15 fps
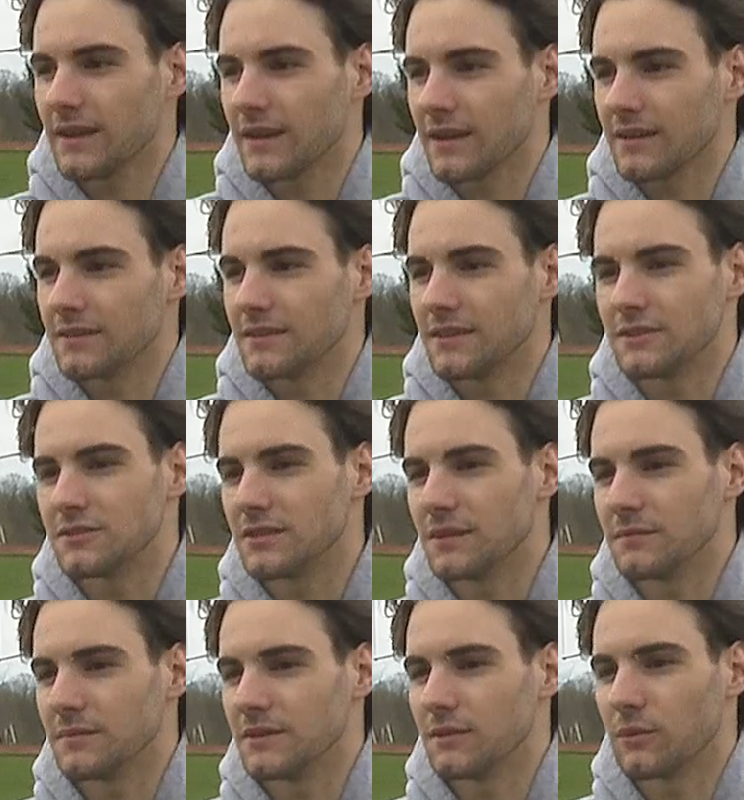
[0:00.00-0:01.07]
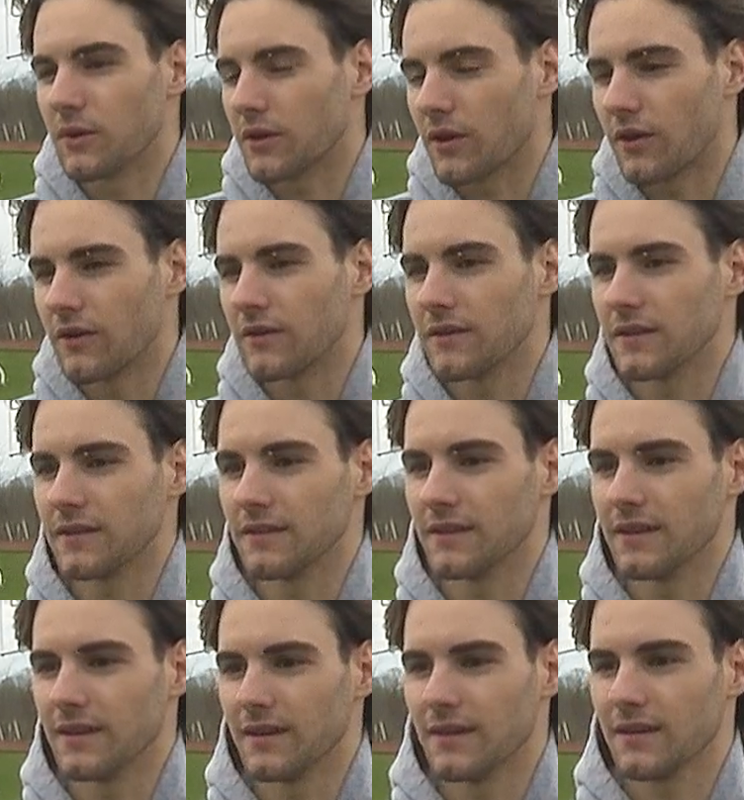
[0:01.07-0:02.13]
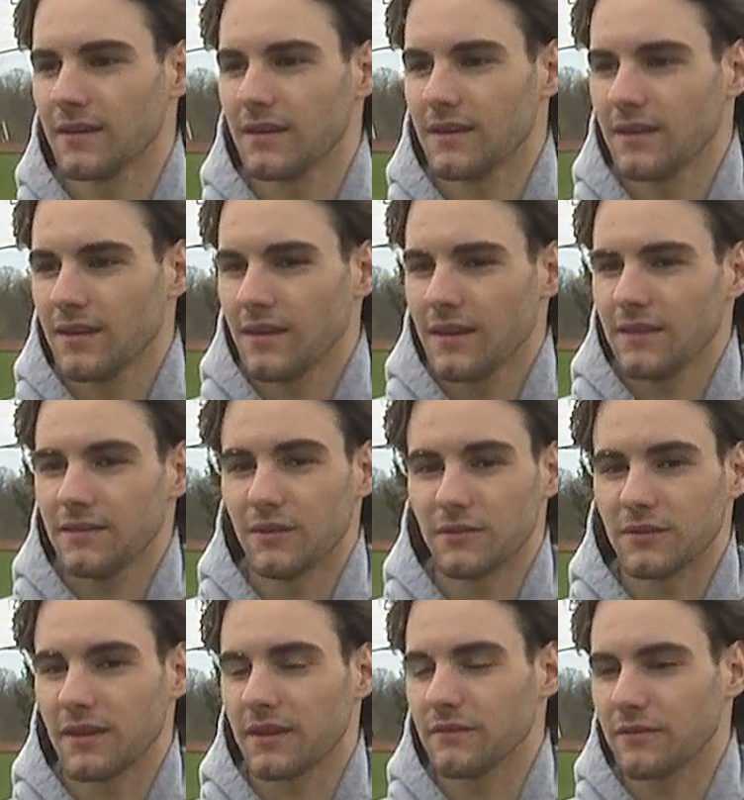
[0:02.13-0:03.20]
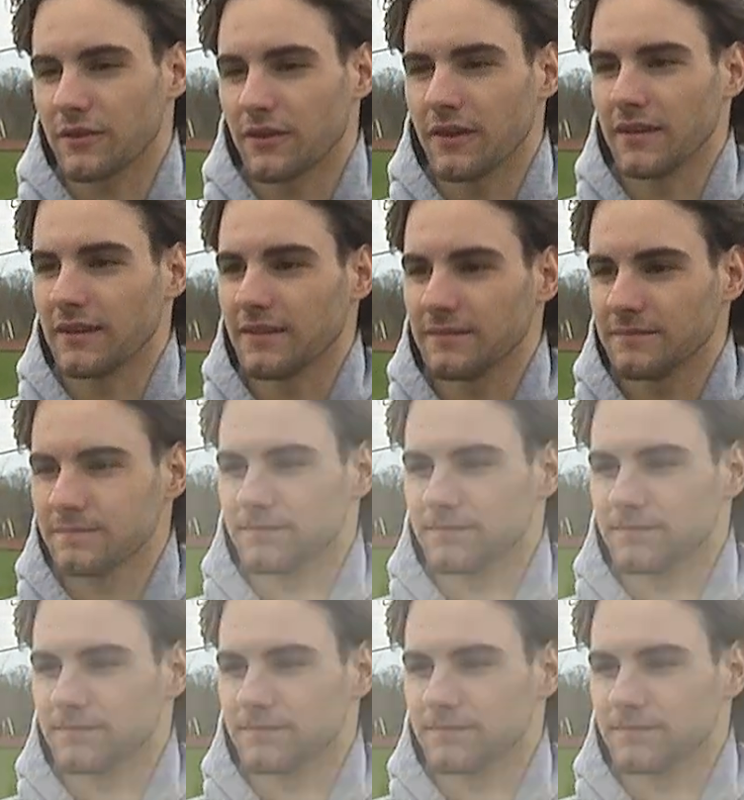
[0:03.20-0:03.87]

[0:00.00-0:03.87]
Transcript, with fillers: I can teach them to work hard and uh, don't take it for granted.